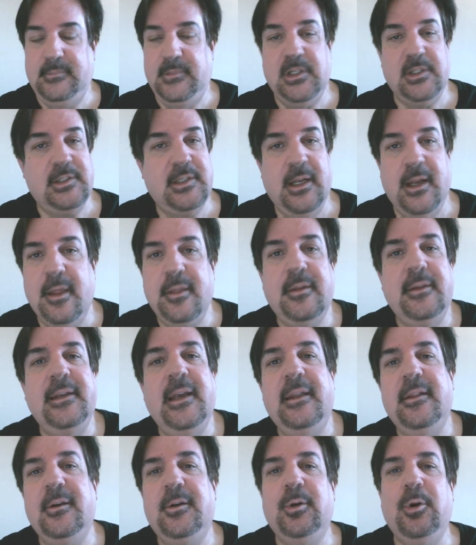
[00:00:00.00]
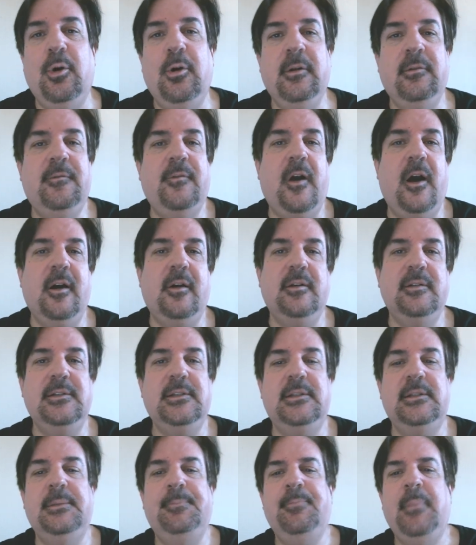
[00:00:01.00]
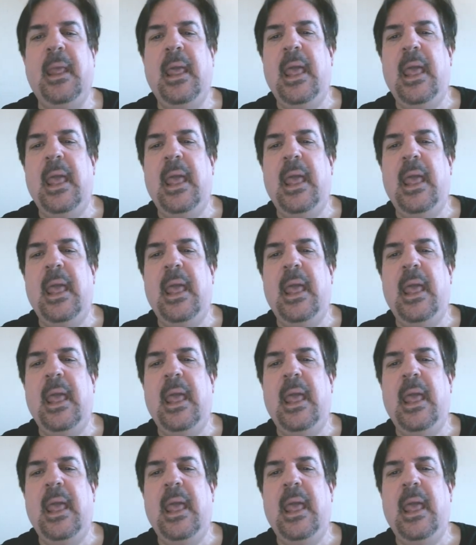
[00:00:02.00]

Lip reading: Just another day in the coronavirus.